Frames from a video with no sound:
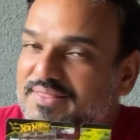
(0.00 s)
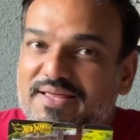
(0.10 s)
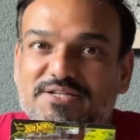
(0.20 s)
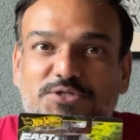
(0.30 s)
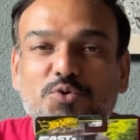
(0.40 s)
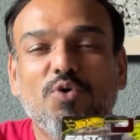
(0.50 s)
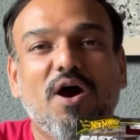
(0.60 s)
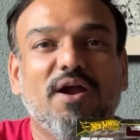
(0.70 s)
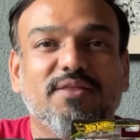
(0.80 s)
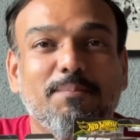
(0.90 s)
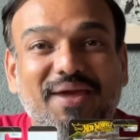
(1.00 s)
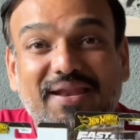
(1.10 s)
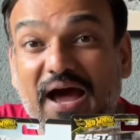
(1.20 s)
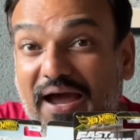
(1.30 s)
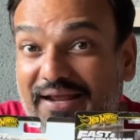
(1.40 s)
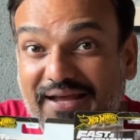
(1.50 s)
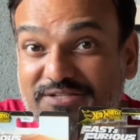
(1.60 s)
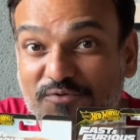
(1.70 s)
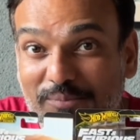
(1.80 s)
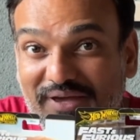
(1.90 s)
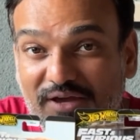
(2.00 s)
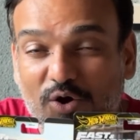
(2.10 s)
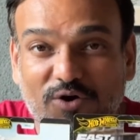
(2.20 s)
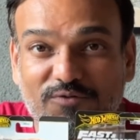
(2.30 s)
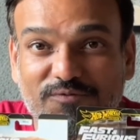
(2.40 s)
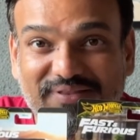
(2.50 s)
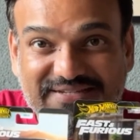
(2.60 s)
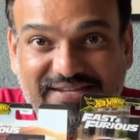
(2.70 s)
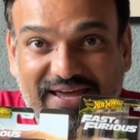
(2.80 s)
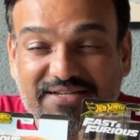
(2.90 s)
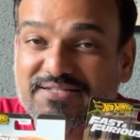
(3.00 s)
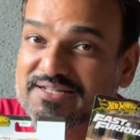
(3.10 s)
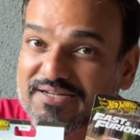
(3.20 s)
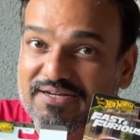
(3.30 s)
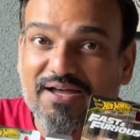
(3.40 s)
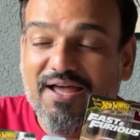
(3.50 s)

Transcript: These two are the main highlights for me of this case. The